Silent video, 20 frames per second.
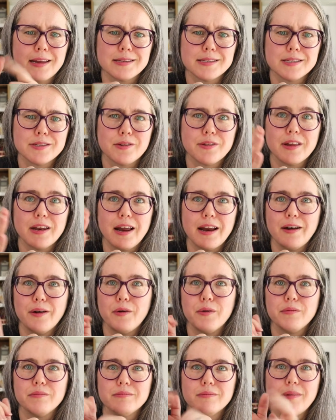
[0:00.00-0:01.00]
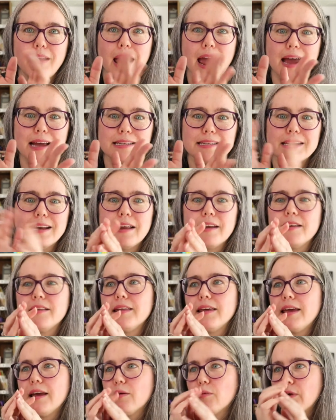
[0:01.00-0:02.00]
so that I don't
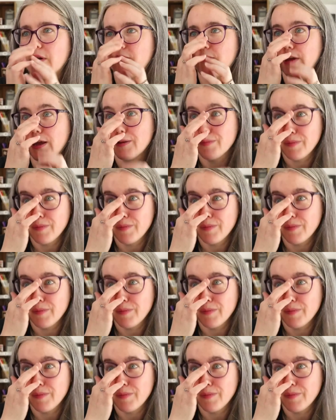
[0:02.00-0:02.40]
accidentally get rid of it.